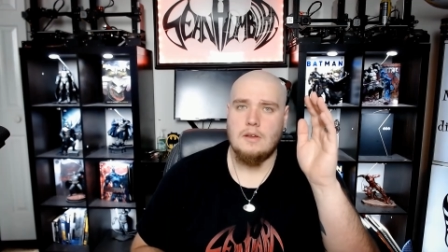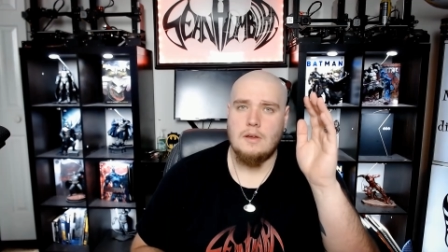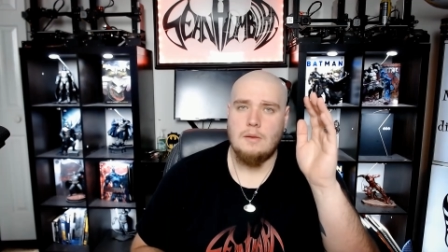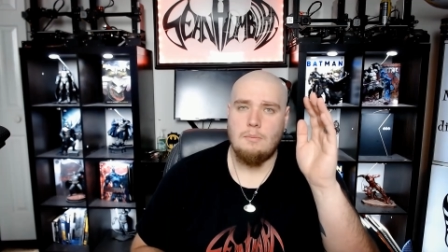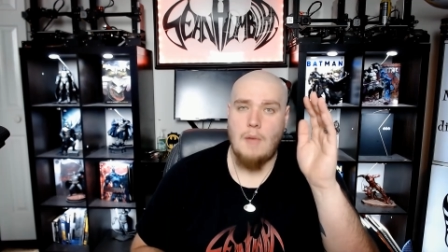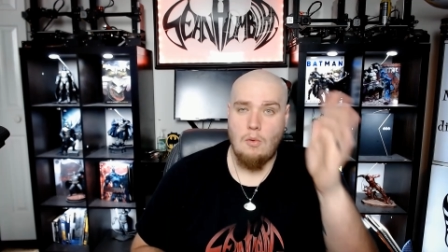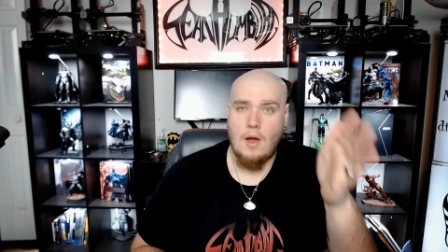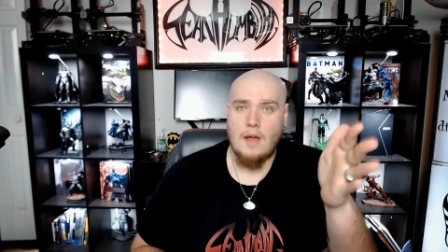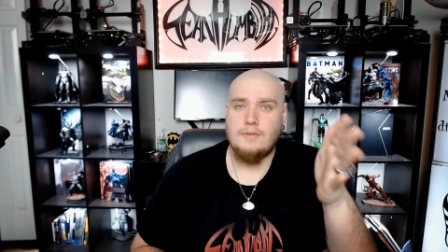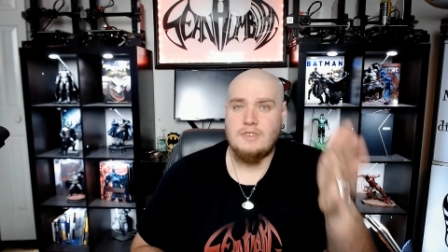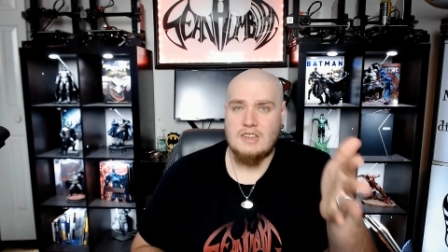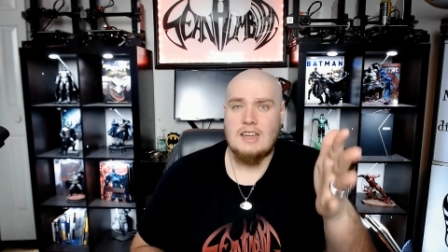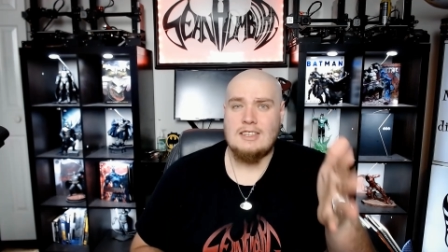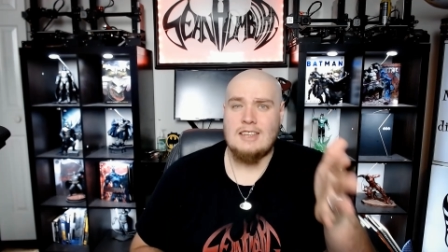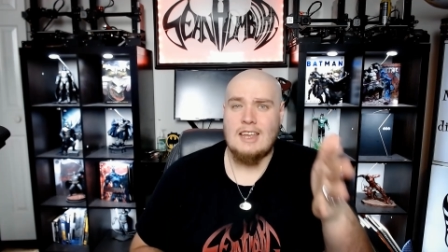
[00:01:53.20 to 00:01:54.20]
My wife
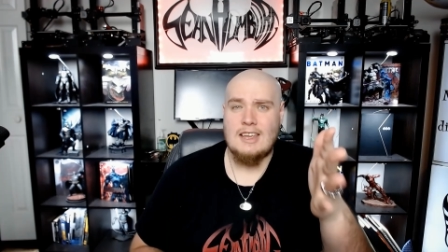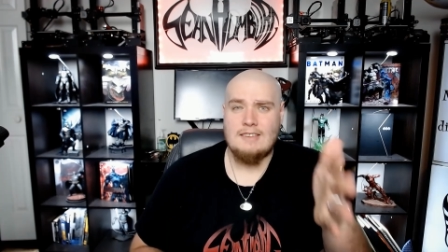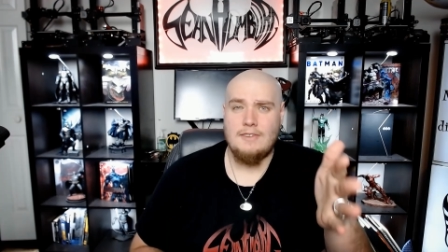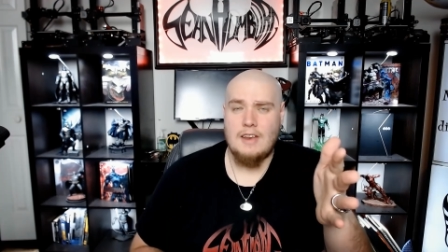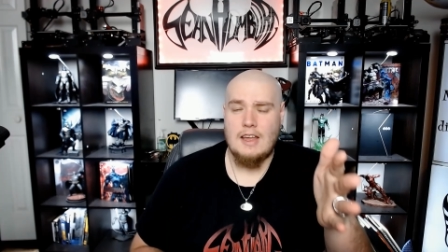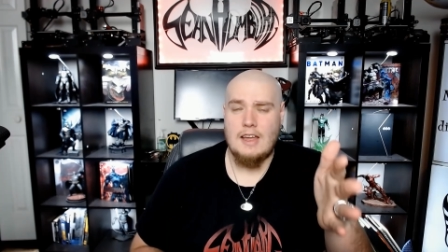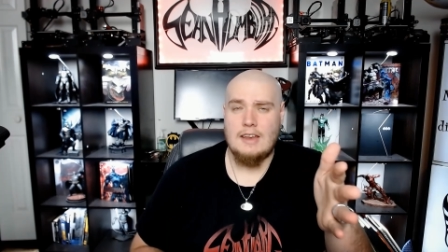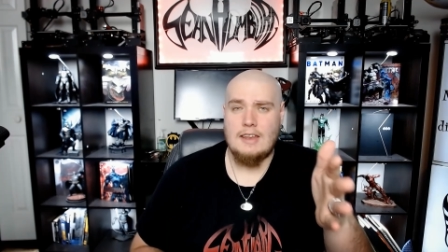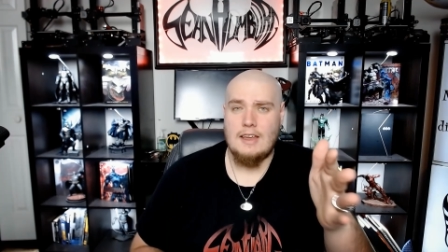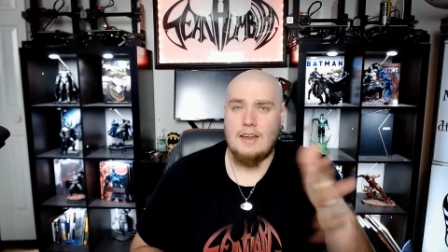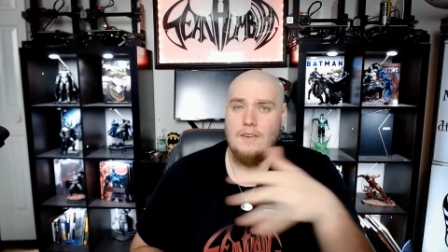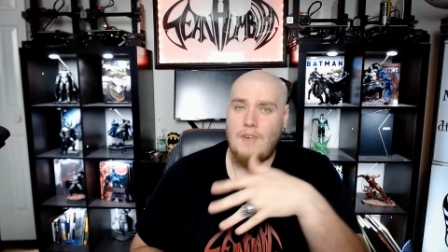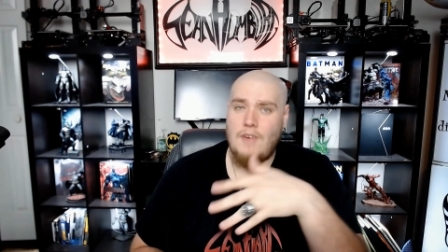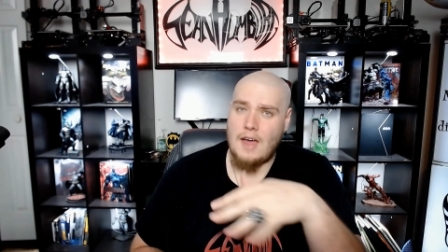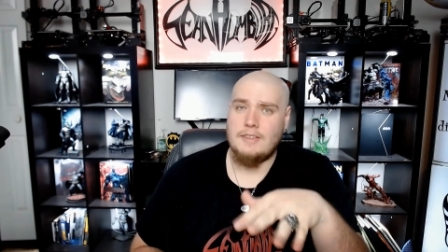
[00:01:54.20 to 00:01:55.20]
does have an
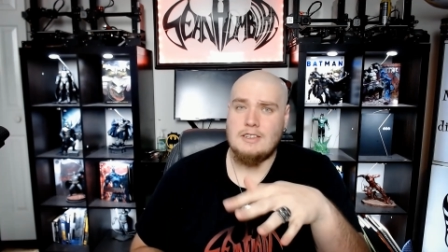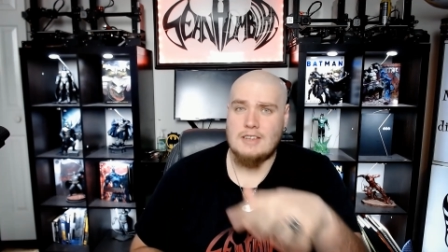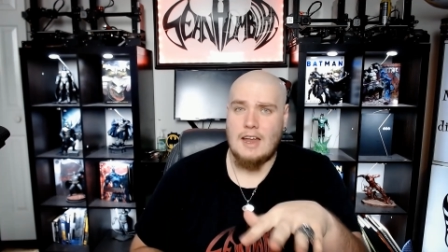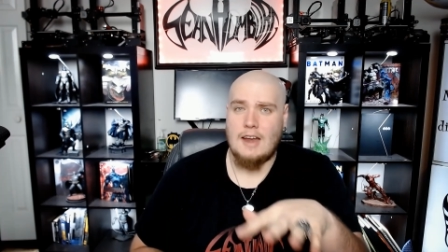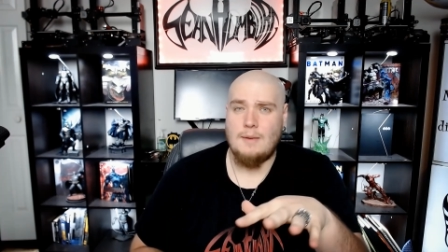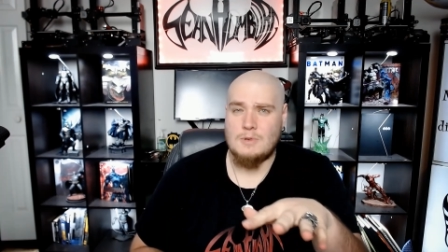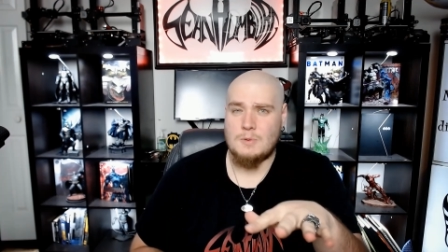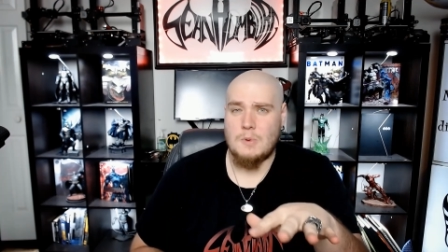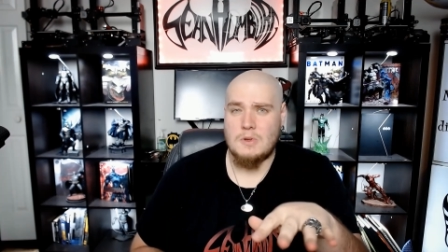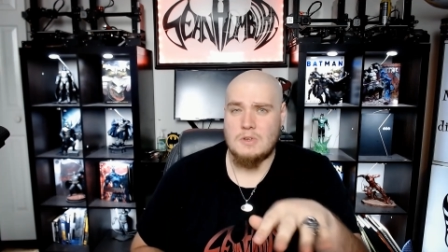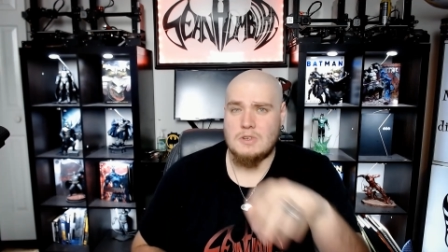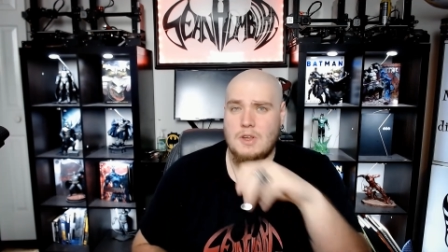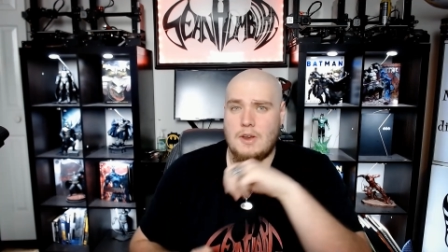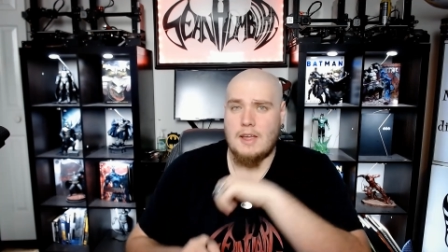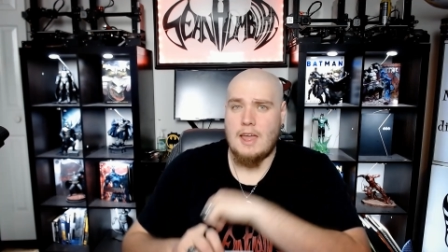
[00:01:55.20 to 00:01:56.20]
idea of how these items are supposed
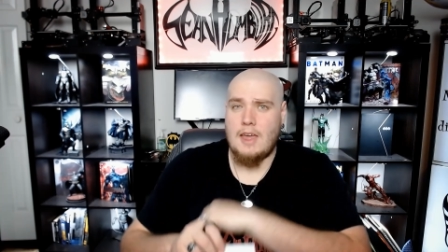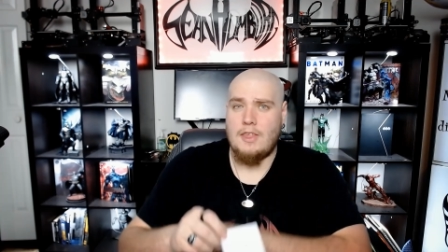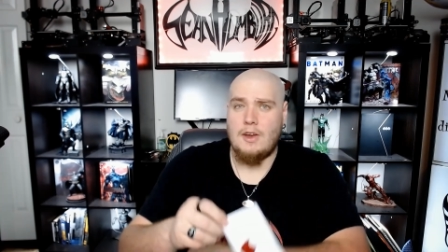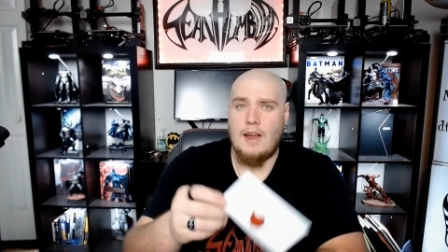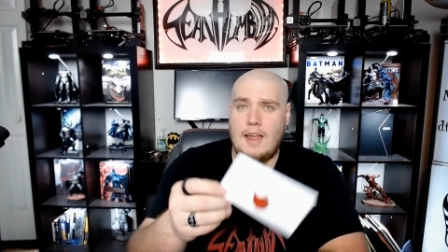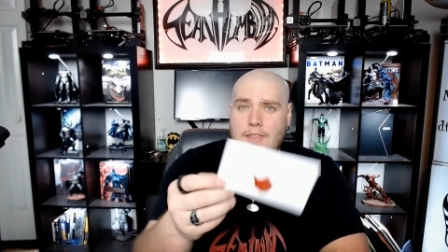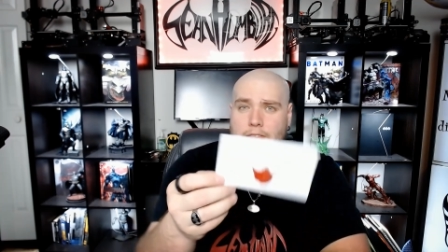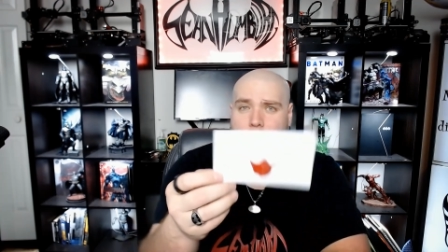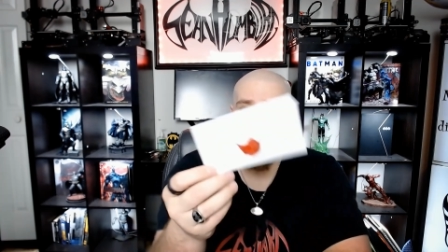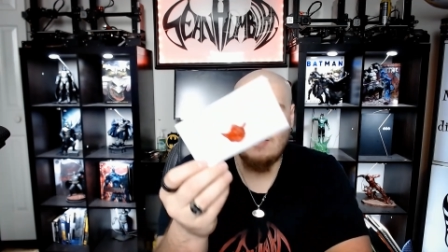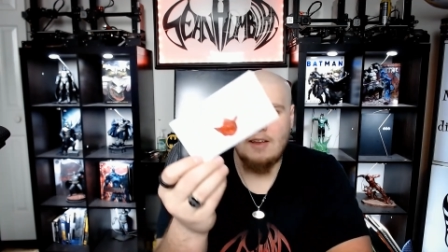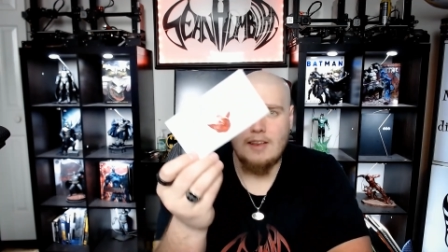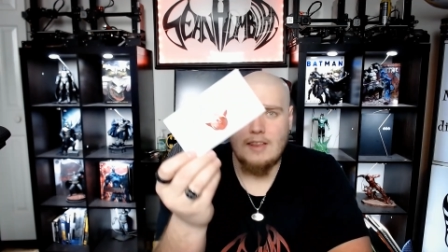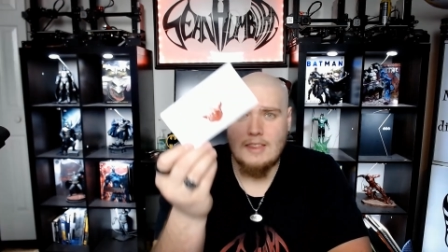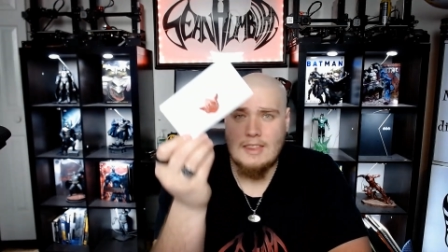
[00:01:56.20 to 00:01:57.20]
to go together and they are
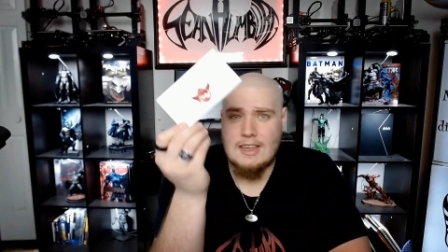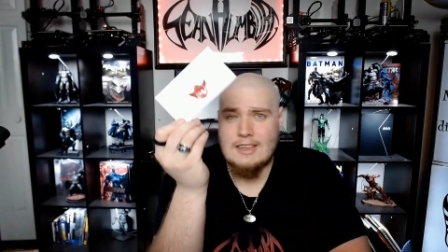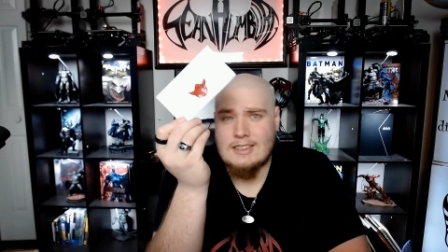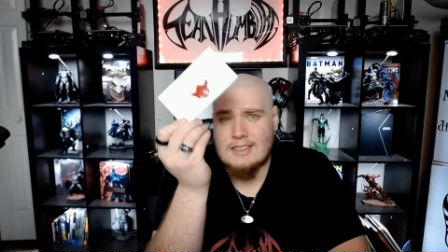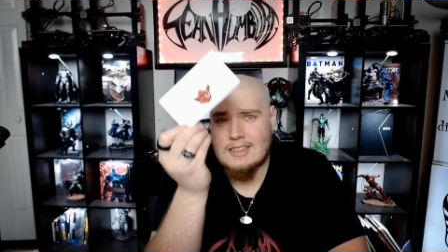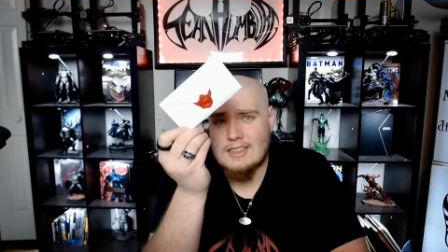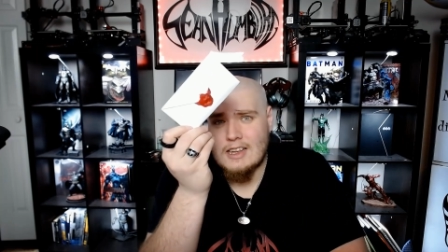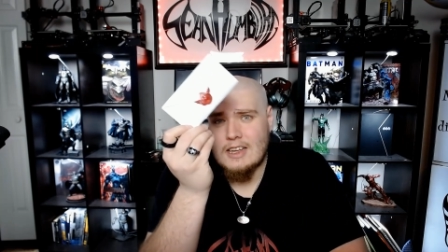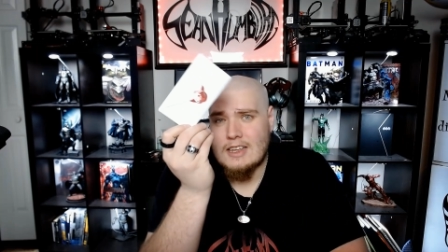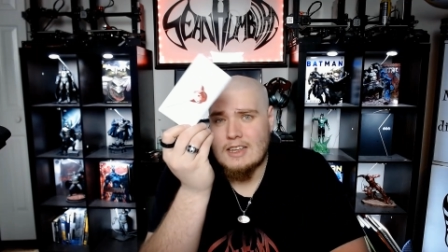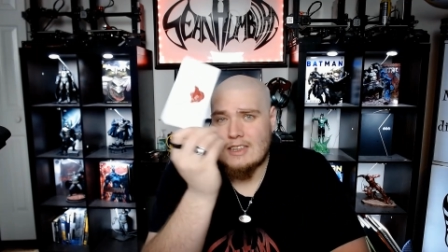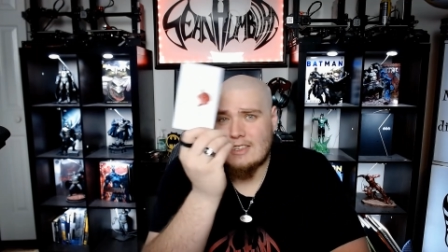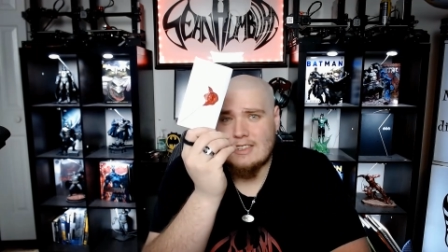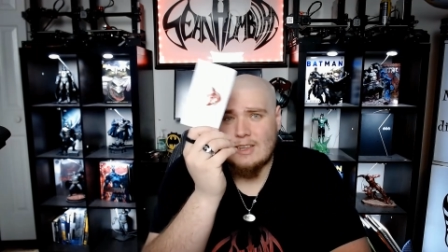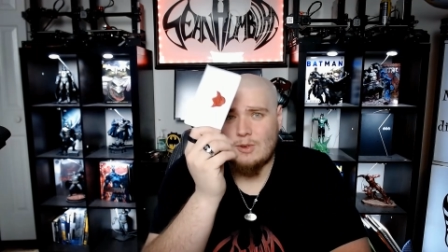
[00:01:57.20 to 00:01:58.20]
in this
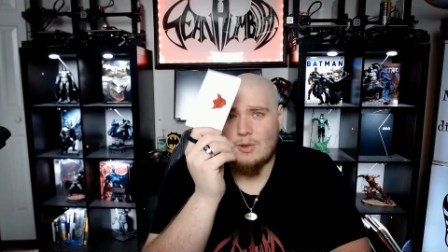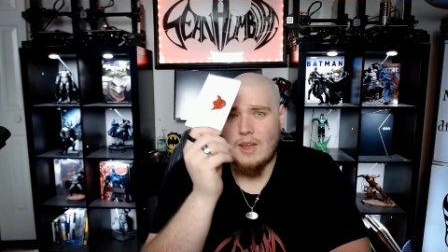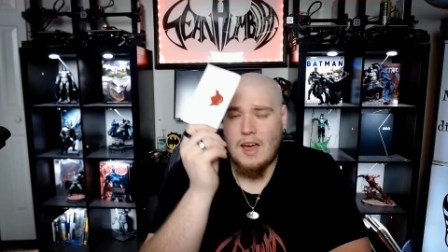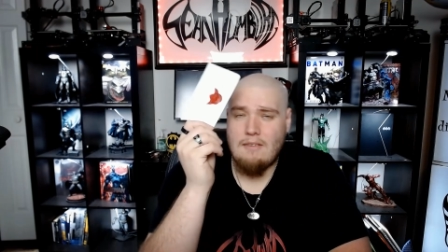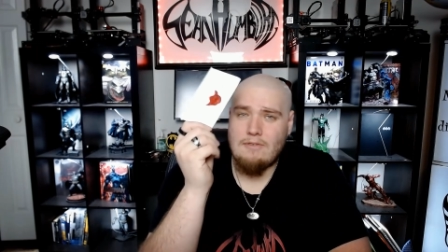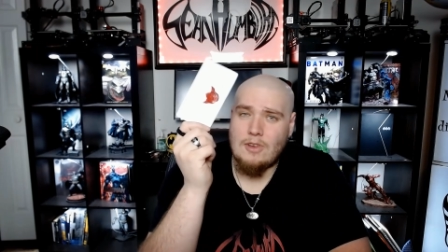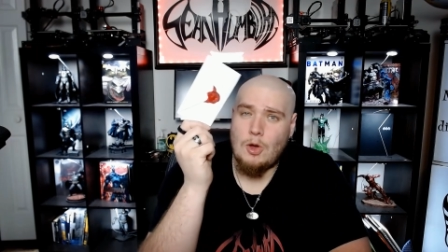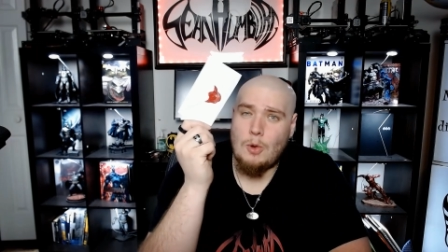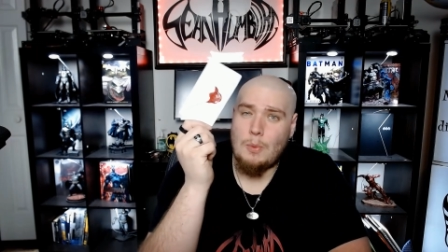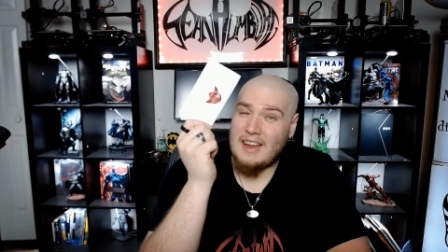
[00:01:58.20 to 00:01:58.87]
sealed envelope.